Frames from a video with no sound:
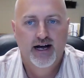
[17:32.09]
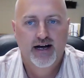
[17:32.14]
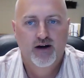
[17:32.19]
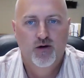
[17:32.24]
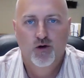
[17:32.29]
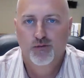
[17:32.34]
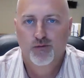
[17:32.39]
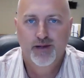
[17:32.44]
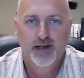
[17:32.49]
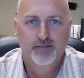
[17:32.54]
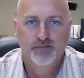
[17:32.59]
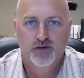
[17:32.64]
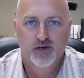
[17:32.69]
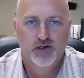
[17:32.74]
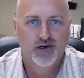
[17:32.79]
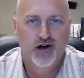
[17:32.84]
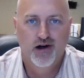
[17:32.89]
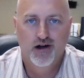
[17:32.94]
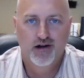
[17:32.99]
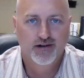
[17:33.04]
or
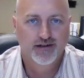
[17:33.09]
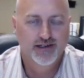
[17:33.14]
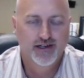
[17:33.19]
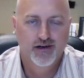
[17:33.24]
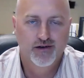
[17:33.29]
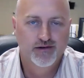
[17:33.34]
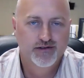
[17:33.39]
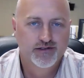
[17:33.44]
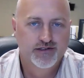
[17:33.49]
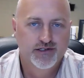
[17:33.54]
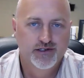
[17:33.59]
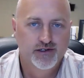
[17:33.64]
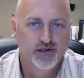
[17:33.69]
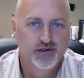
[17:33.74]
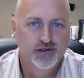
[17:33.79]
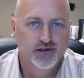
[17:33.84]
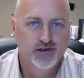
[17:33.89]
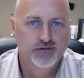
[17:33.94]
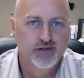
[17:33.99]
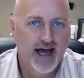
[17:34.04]
people aren't going
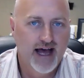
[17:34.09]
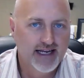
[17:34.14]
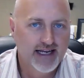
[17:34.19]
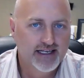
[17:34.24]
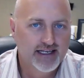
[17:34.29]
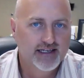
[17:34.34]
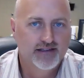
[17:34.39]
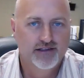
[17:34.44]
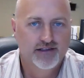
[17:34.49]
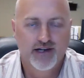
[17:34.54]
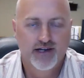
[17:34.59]
to like it.